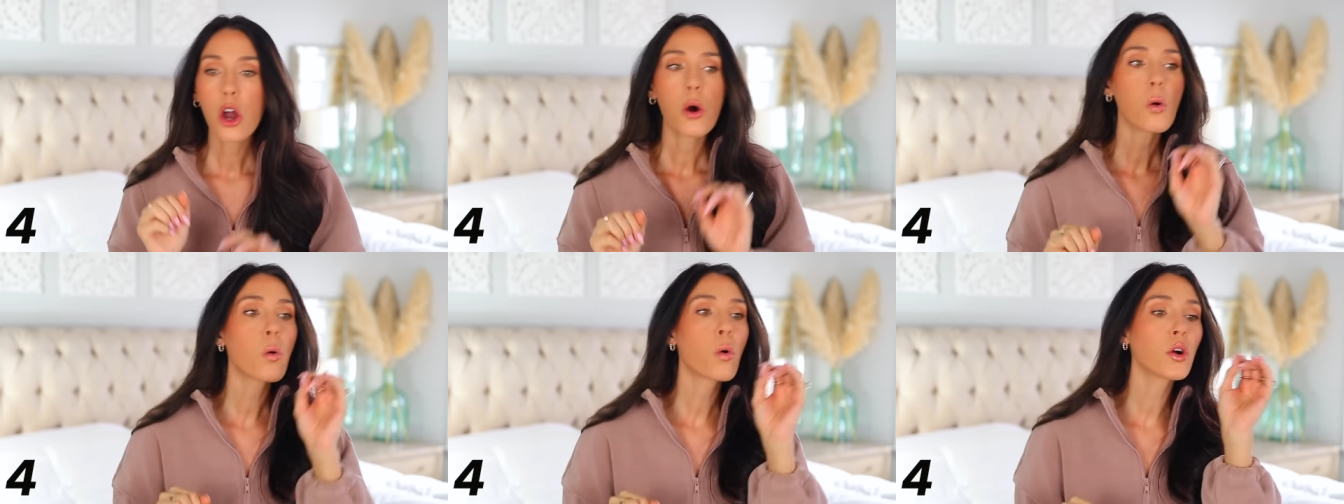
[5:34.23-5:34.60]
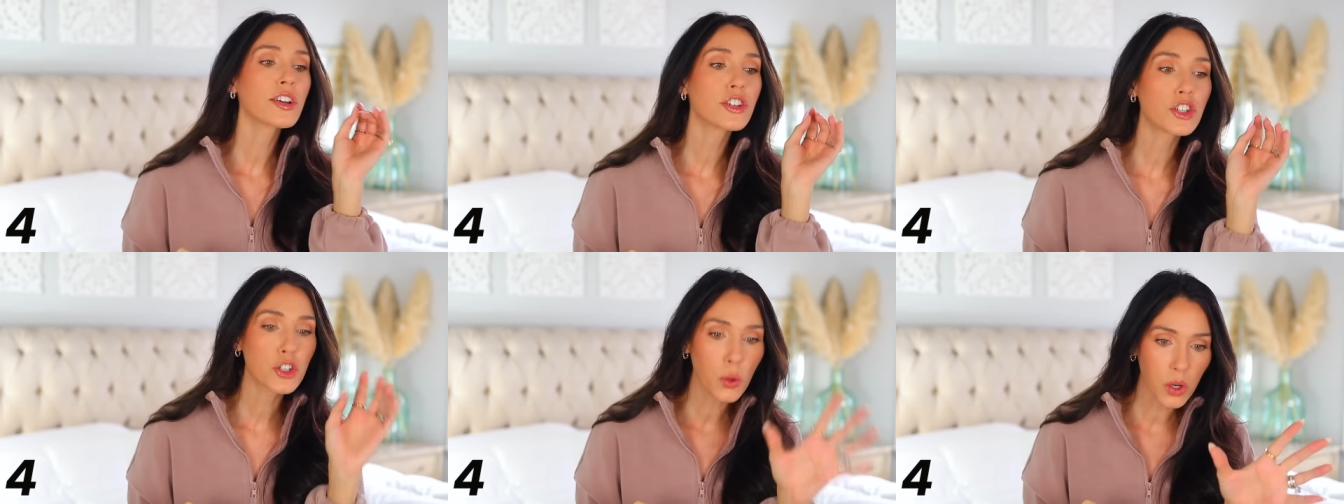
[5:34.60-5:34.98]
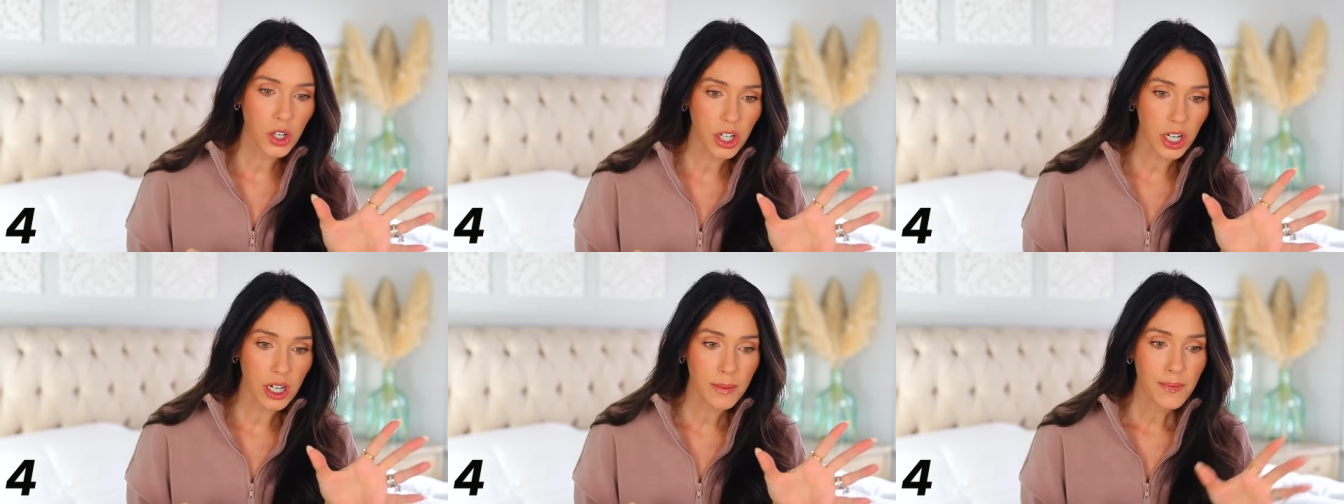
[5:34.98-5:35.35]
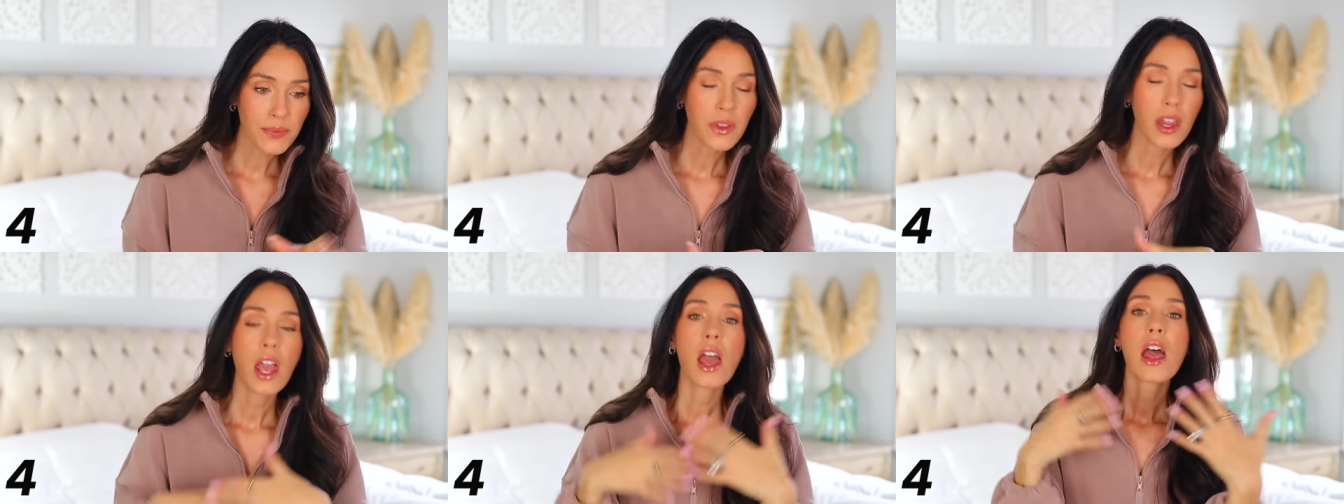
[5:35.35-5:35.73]
or shorter,
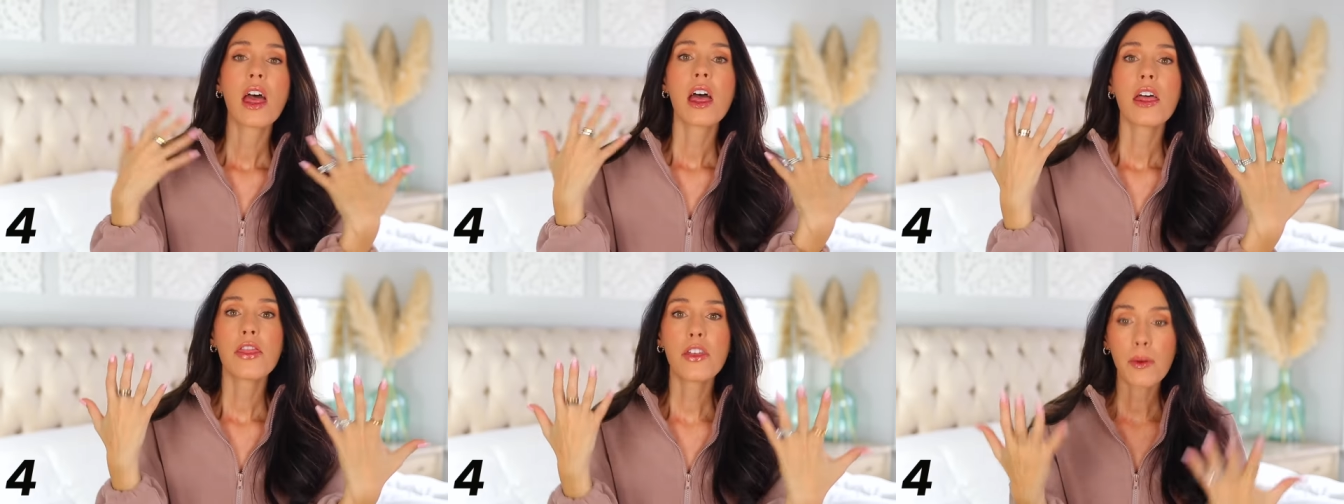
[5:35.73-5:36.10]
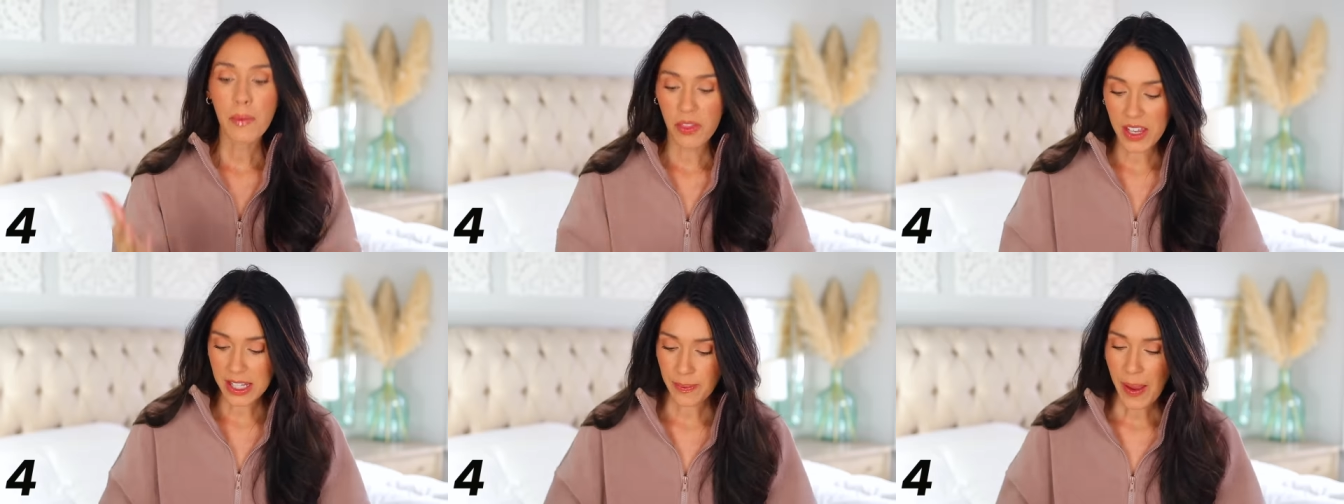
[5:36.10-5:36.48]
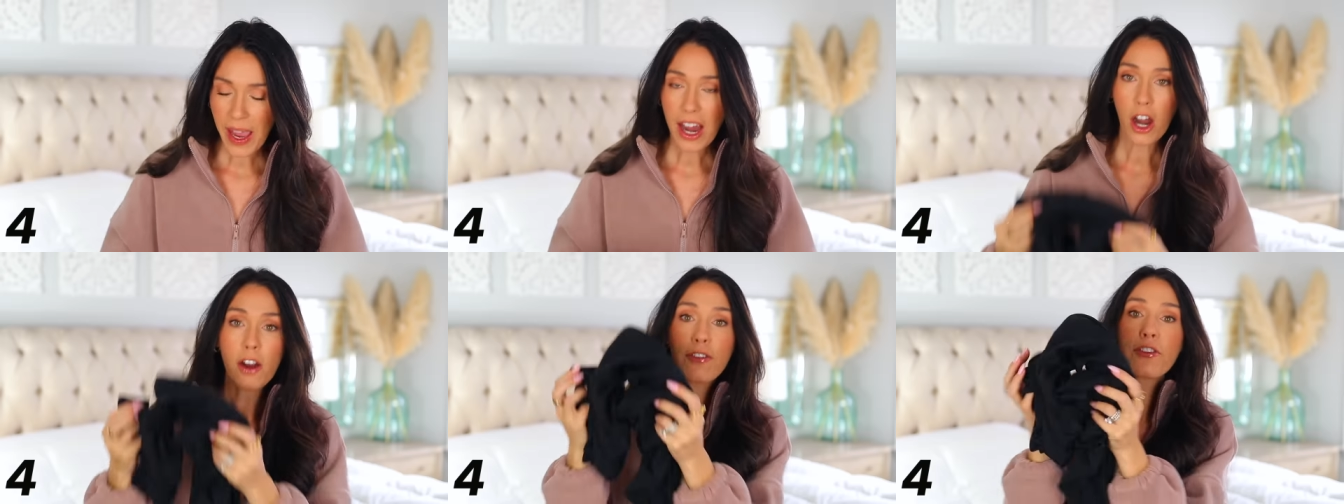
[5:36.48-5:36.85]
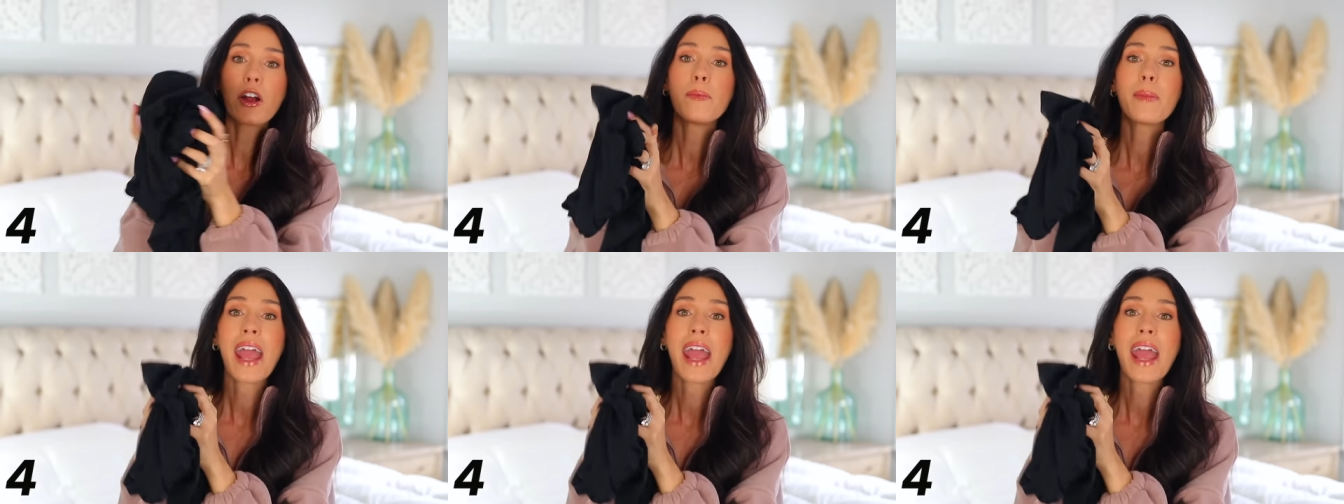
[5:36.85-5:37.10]
the, this pair from